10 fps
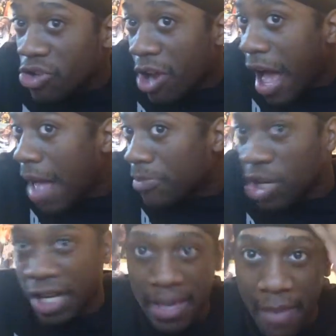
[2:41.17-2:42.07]
you know, I'm
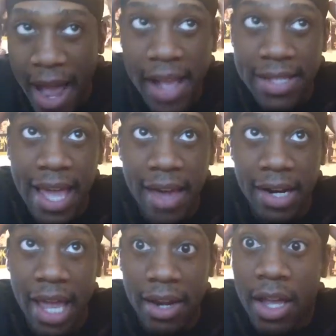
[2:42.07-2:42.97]
trying to keep my hairstyle
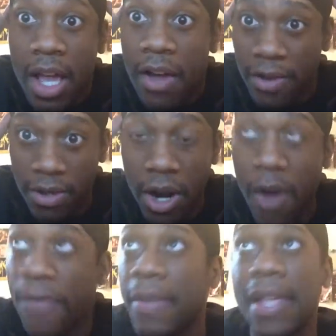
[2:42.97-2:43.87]
together, you
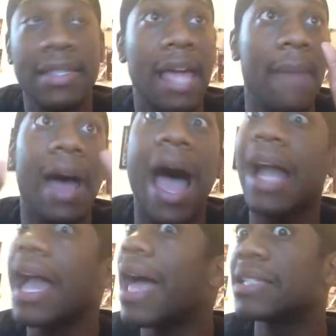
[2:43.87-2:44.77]
know, from yesterday.
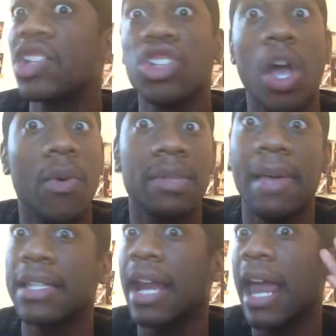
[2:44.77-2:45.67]
But, guys, the show was
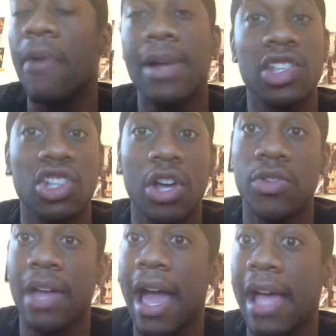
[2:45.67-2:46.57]
amazing. I can't wait to show
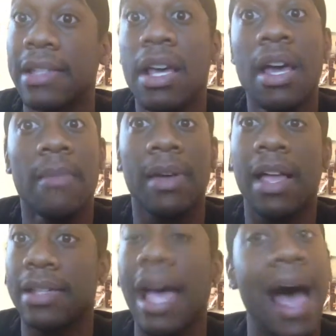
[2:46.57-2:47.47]
you guys
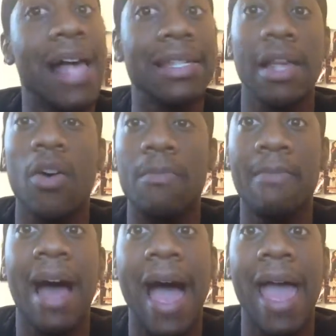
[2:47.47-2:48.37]
because I saw
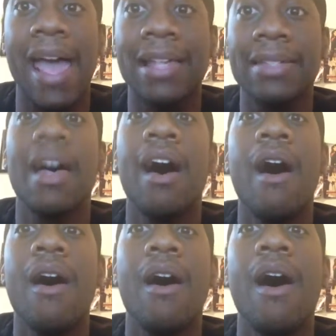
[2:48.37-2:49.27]
my ass
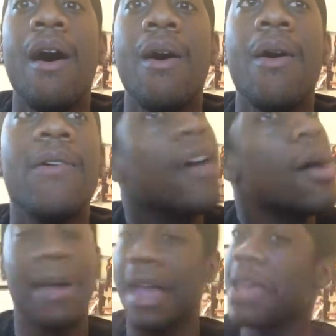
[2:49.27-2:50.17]

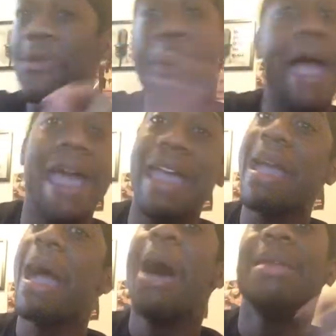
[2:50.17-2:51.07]
off. But
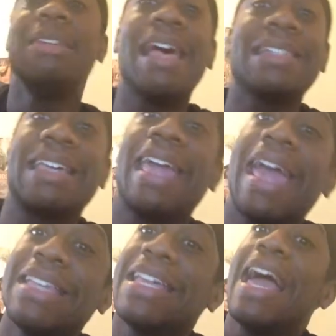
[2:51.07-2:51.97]
anyway, let's
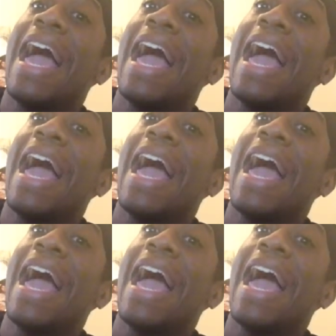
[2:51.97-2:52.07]
get